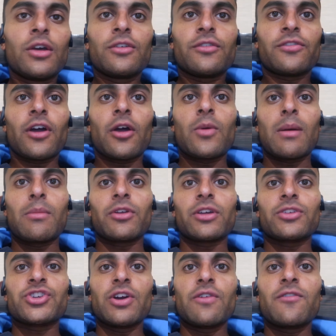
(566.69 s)
So I'm
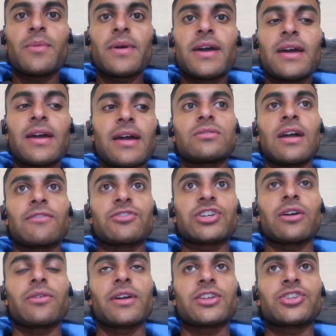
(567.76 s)
gonna chill for a bit, have a
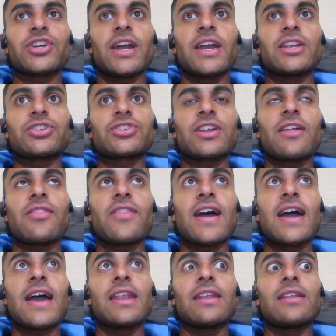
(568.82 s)
shower, get changed, and
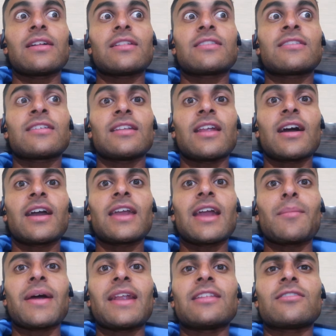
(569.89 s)
then tonight
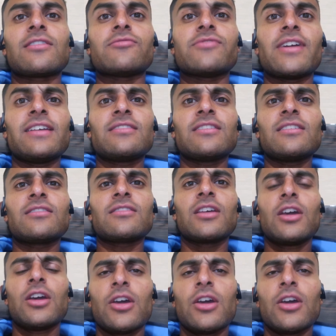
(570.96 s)
I'm heading to the races.